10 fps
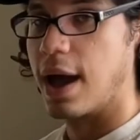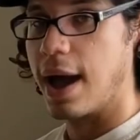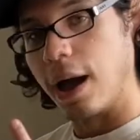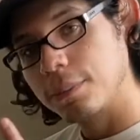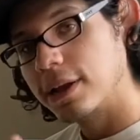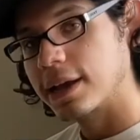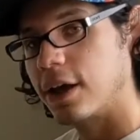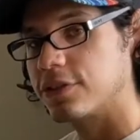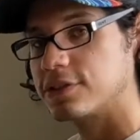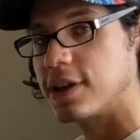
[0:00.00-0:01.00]
I'm going to
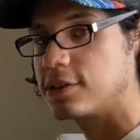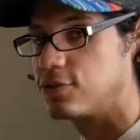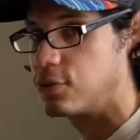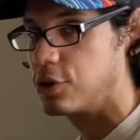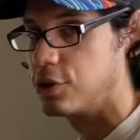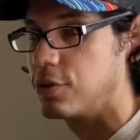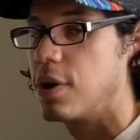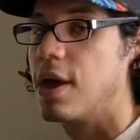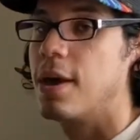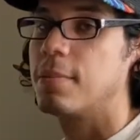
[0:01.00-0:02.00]
count the sides for you,
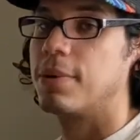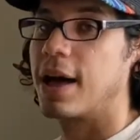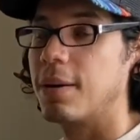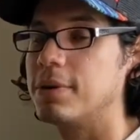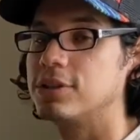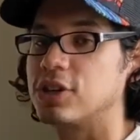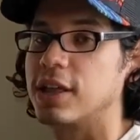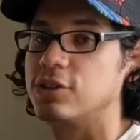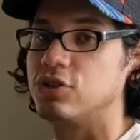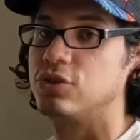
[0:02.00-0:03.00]
but I'm going to
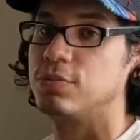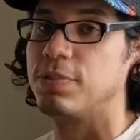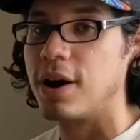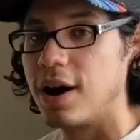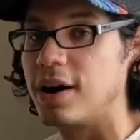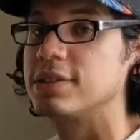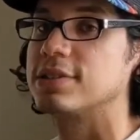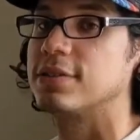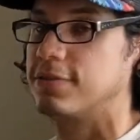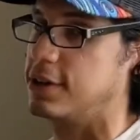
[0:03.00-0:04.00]
challenge you to pause
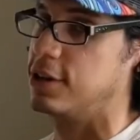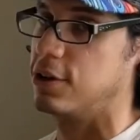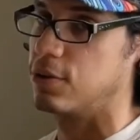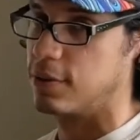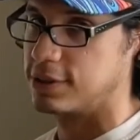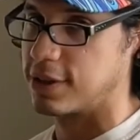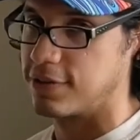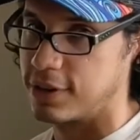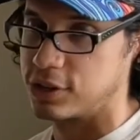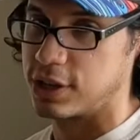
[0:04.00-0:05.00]
the video once I
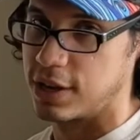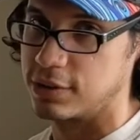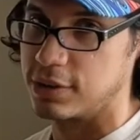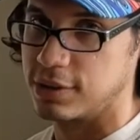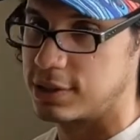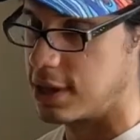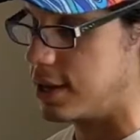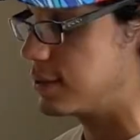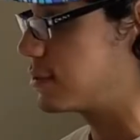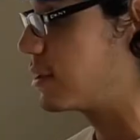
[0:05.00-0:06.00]
finish counting the
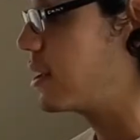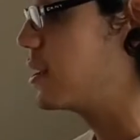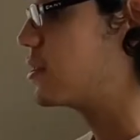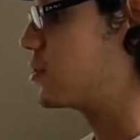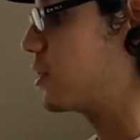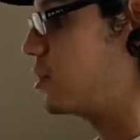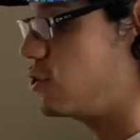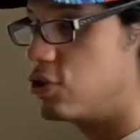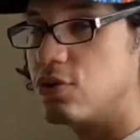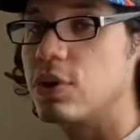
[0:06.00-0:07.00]
sides so that
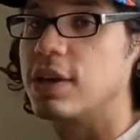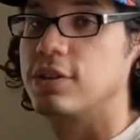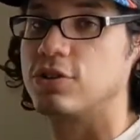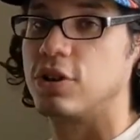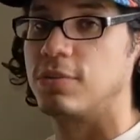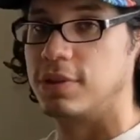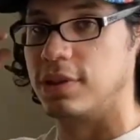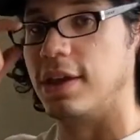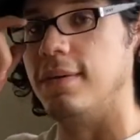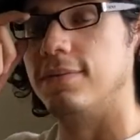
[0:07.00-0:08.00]
you can determine the
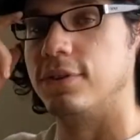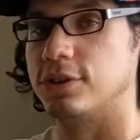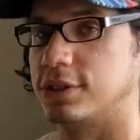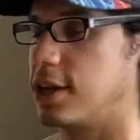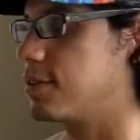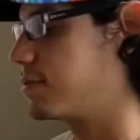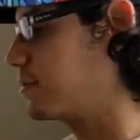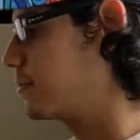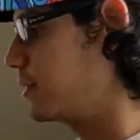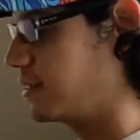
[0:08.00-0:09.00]
name for yourself
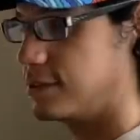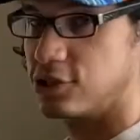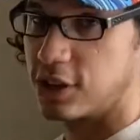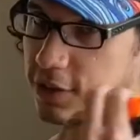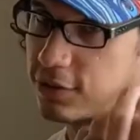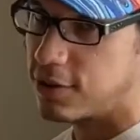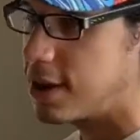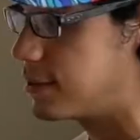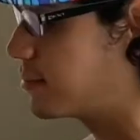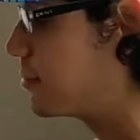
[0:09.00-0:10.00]
and then check if you're
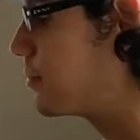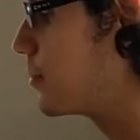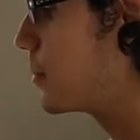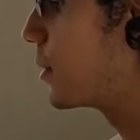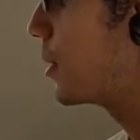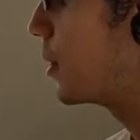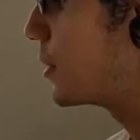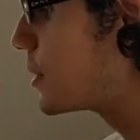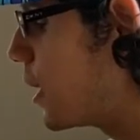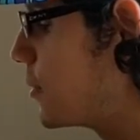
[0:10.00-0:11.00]
right.
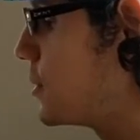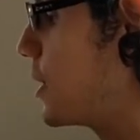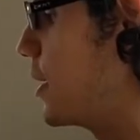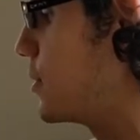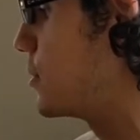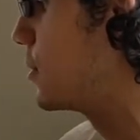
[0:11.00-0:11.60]
Let's count the sides.